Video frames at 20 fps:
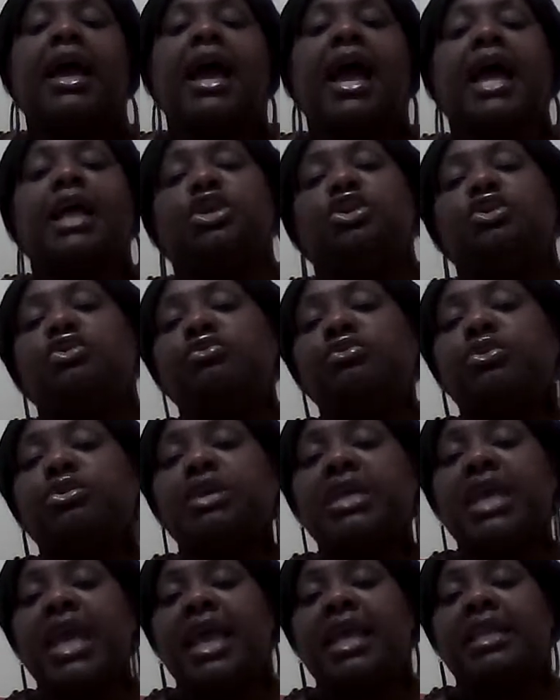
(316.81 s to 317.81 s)
And you've
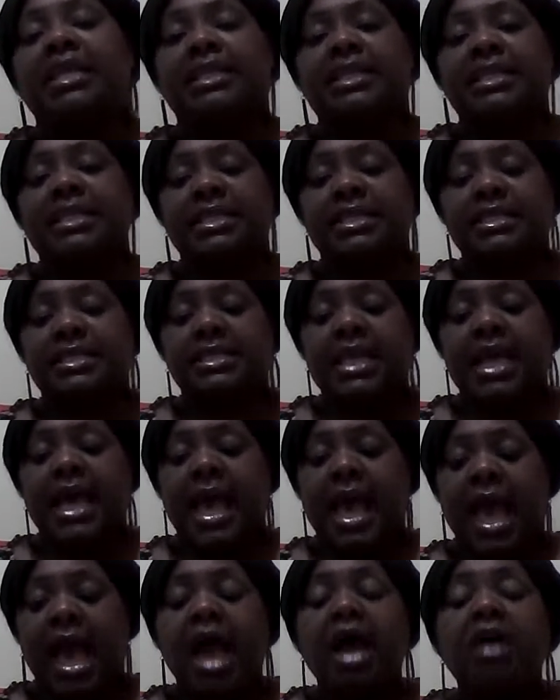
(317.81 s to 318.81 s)
created this
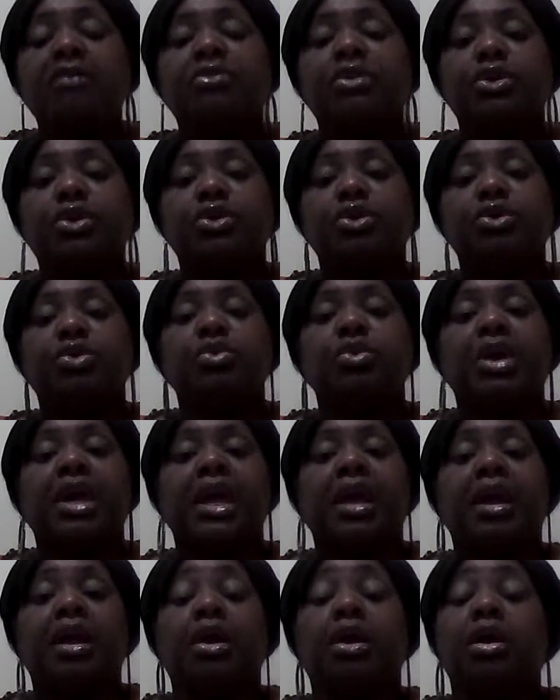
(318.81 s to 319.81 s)
avenue
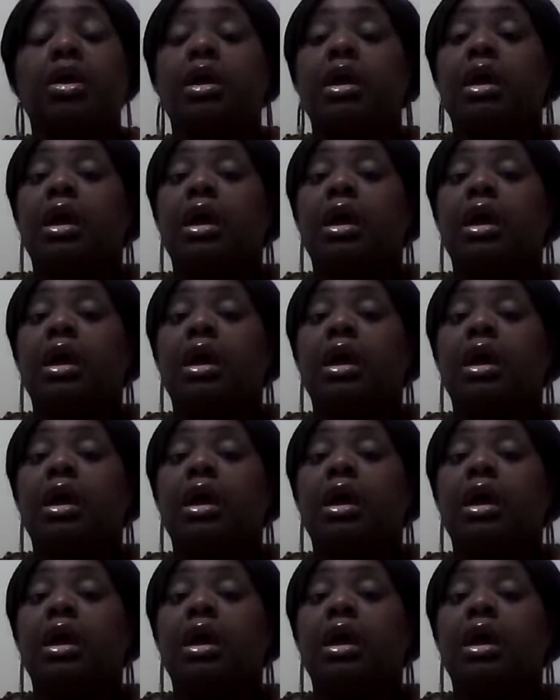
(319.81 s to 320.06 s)
where